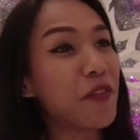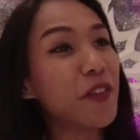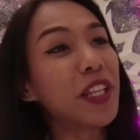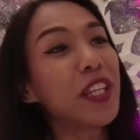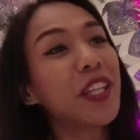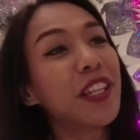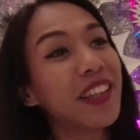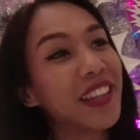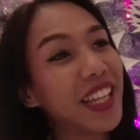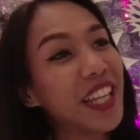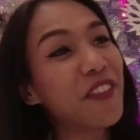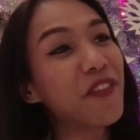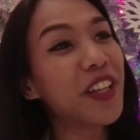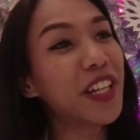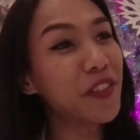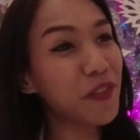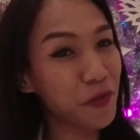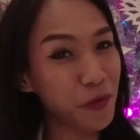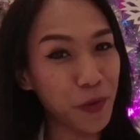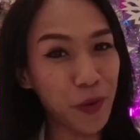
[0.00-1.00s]
Even
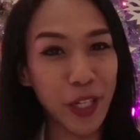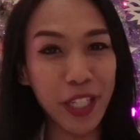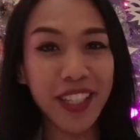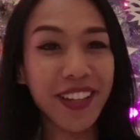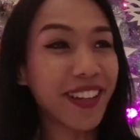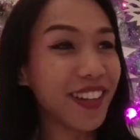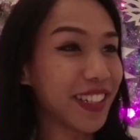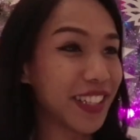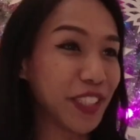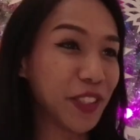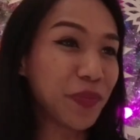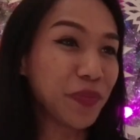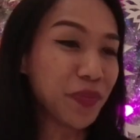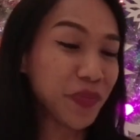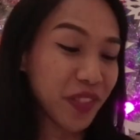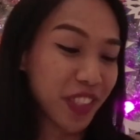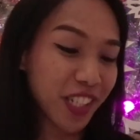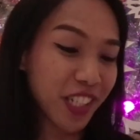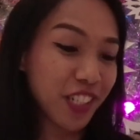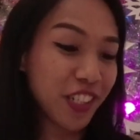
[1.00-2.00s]
with the
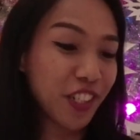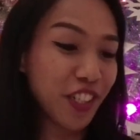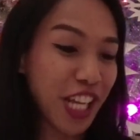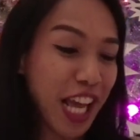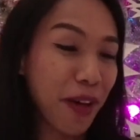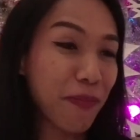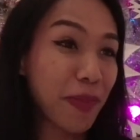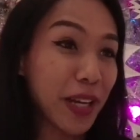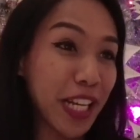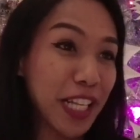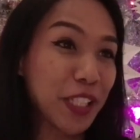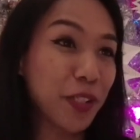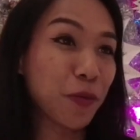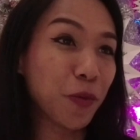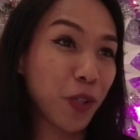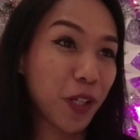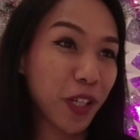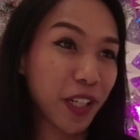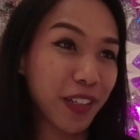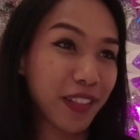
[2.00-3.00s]

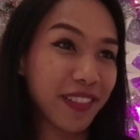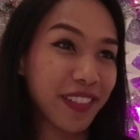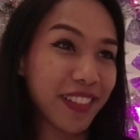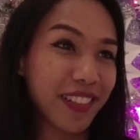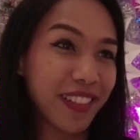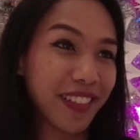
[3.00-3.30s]
Japanese word,